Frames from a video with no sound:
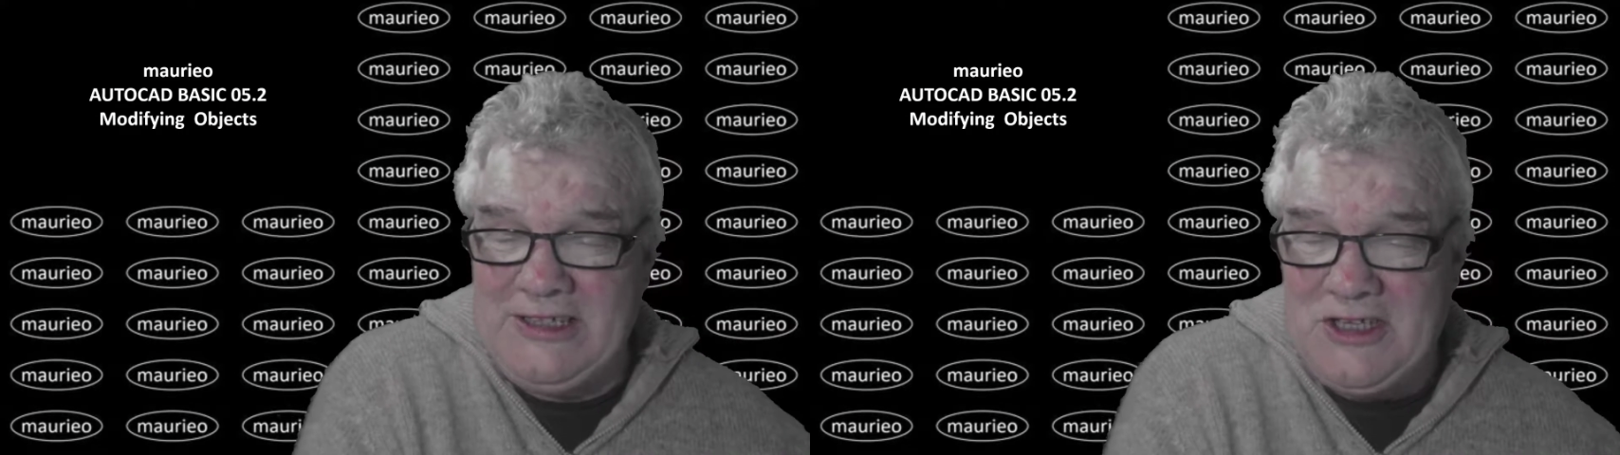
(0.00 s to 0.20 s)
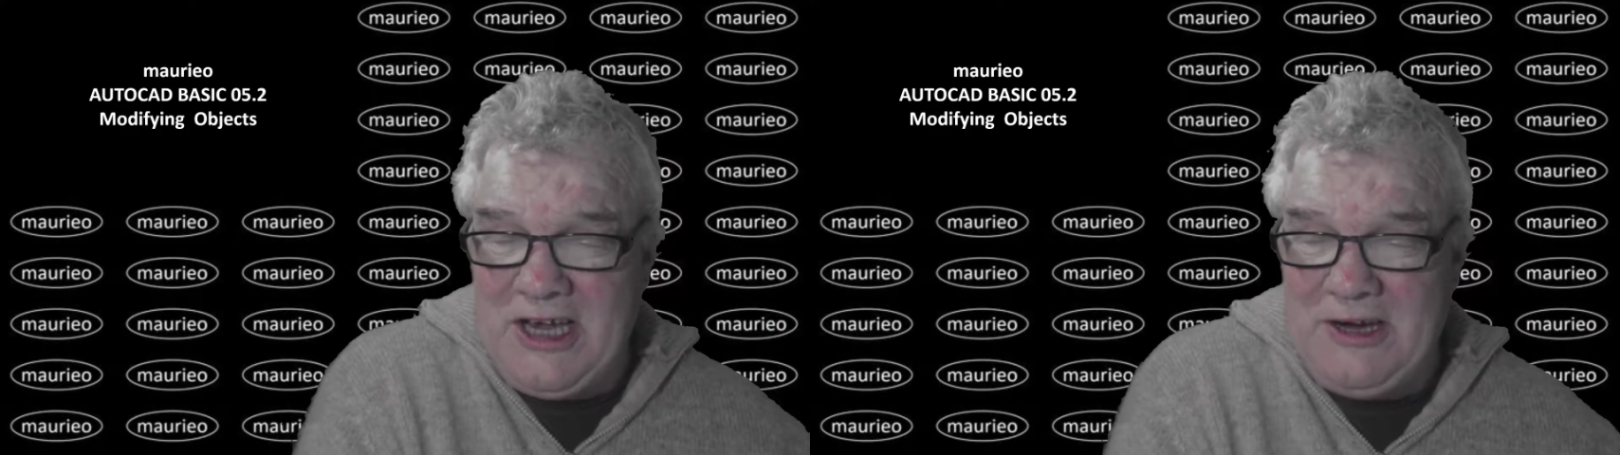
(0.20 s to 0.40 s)

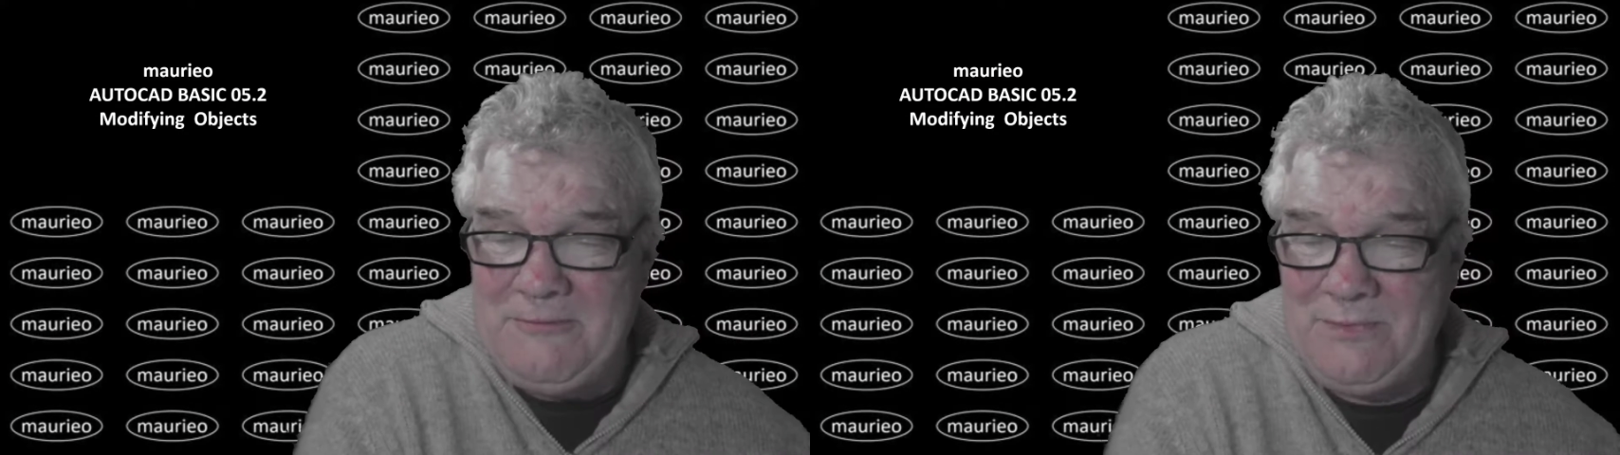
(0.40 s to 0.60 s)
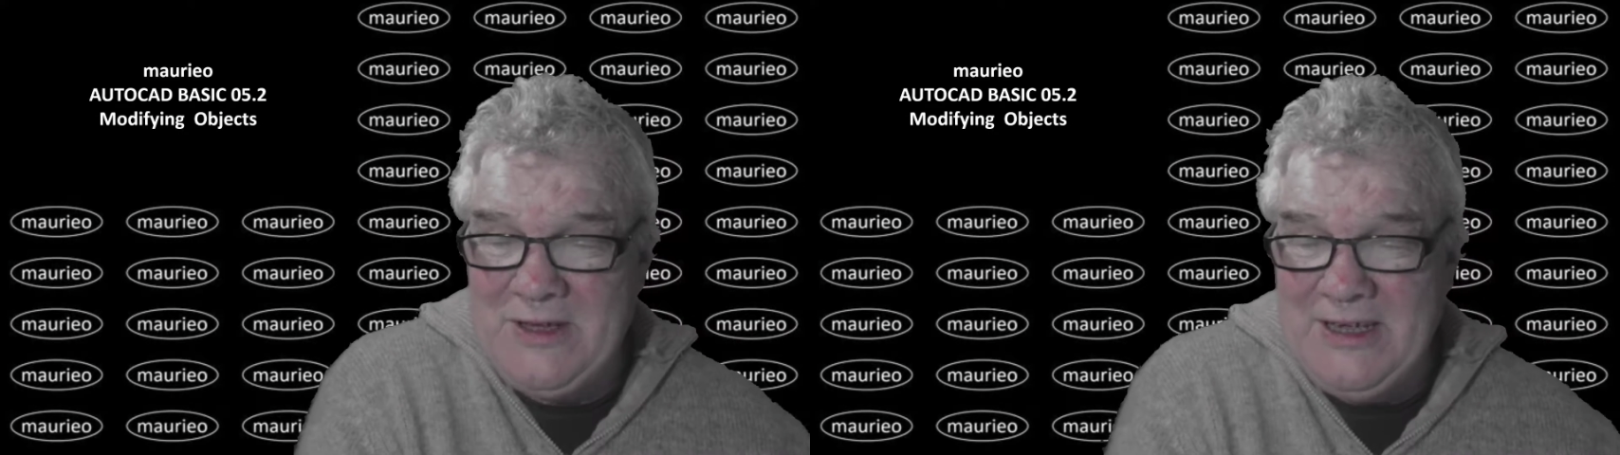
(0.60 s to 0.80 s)
So
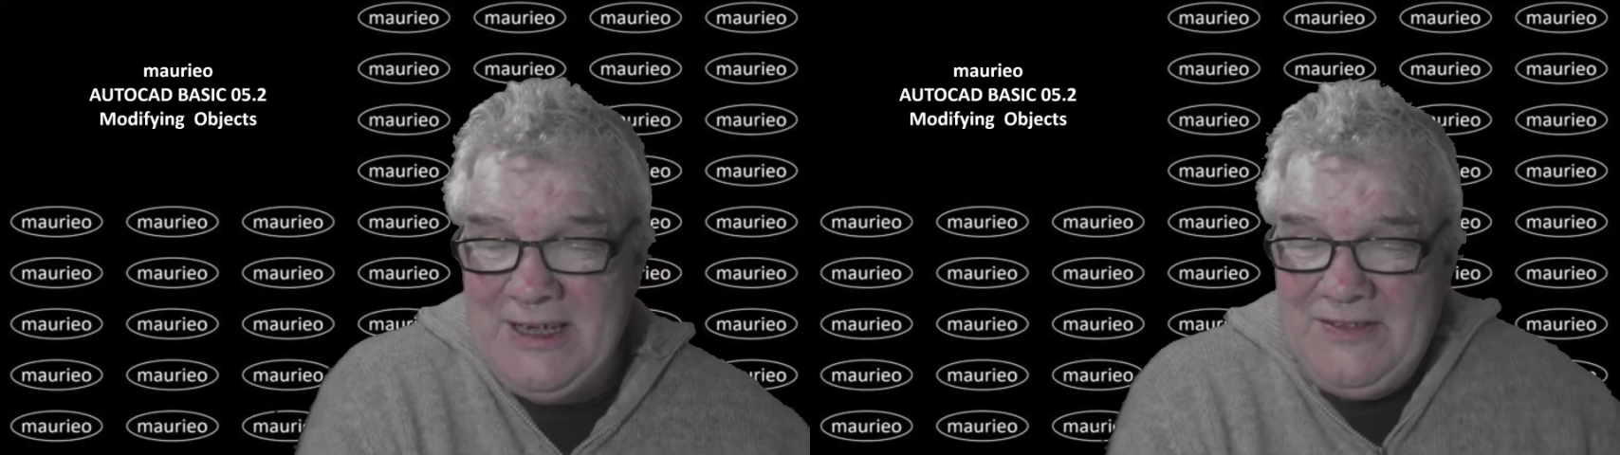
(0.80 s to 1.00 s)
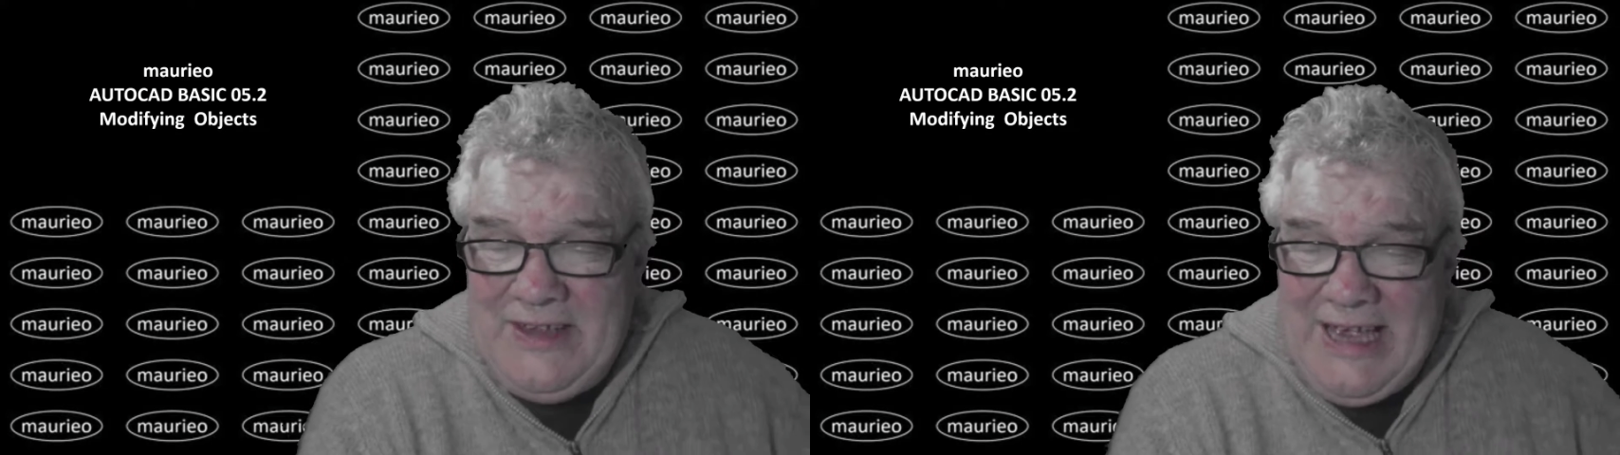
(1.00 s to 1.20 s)

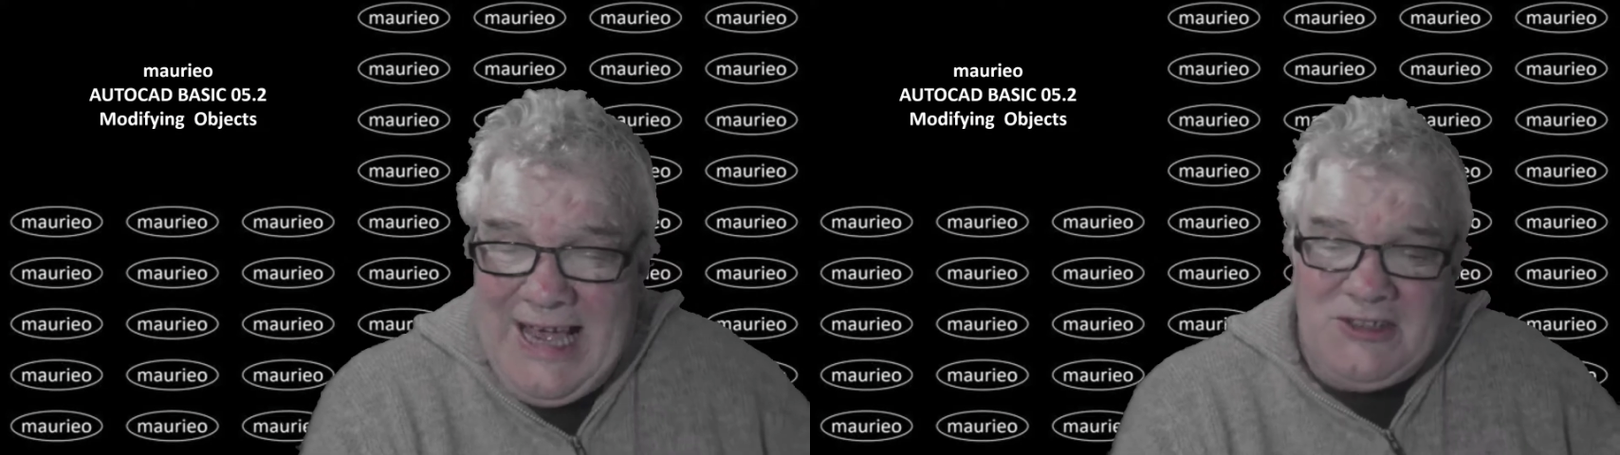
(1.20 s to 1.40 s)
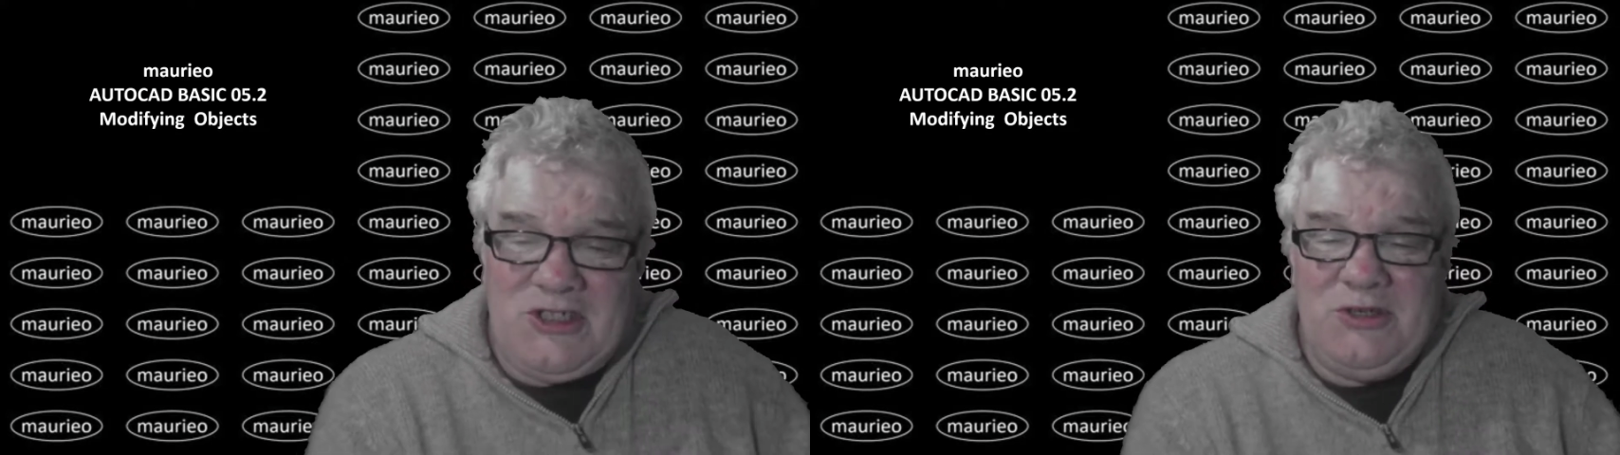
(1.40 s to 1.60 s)
the
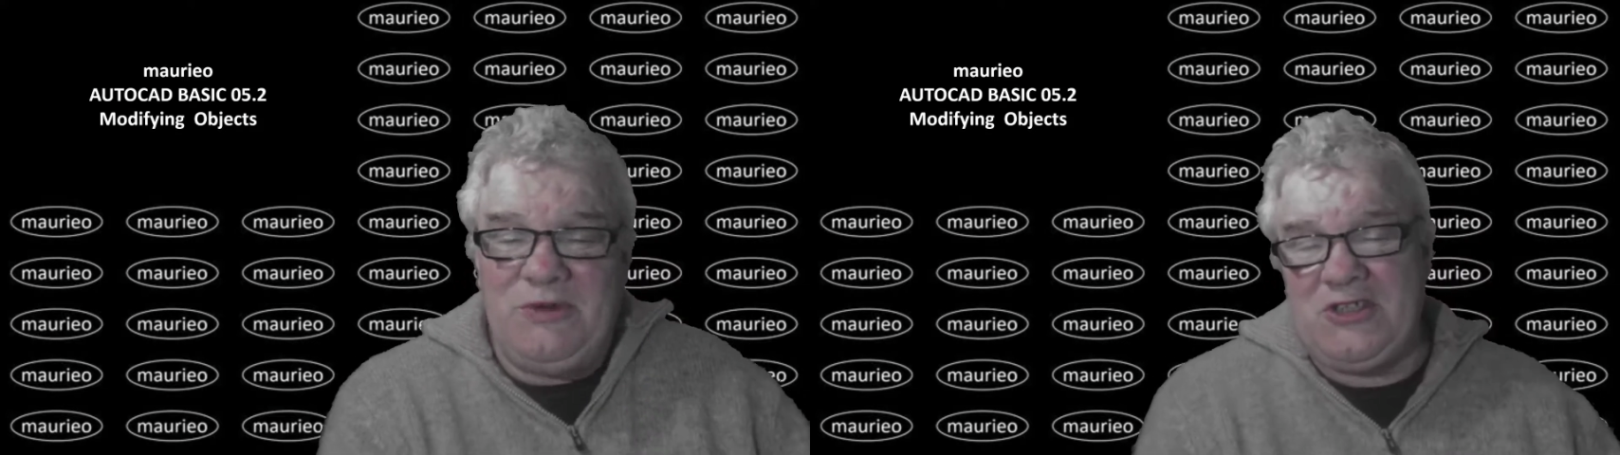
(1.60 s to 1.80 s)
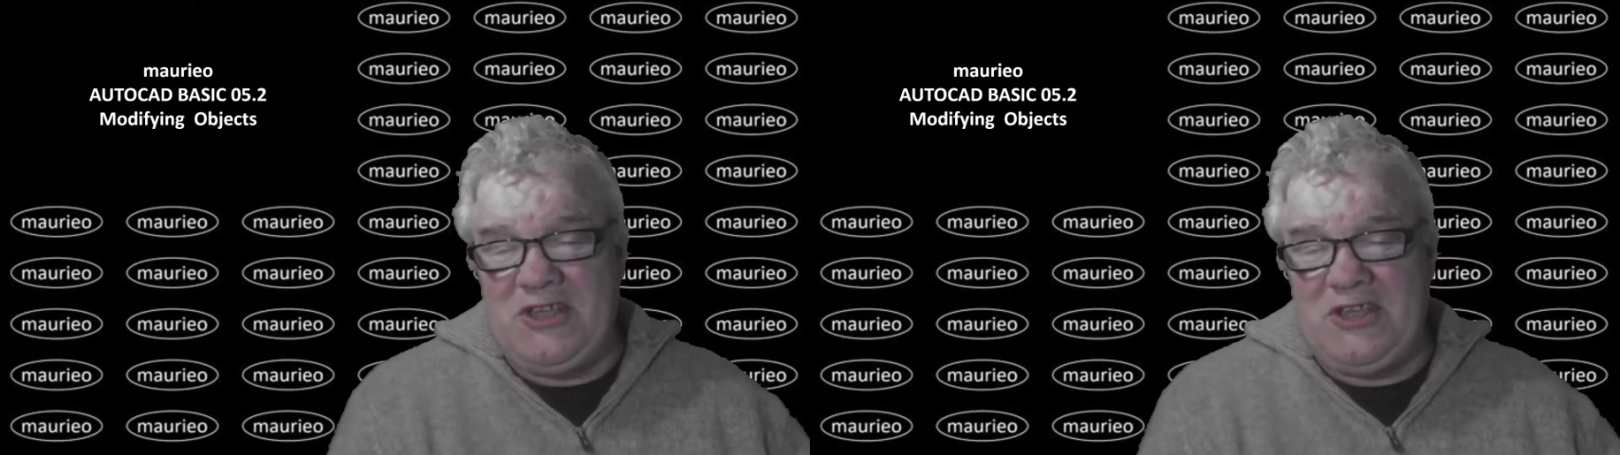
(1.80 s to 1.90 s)
answer was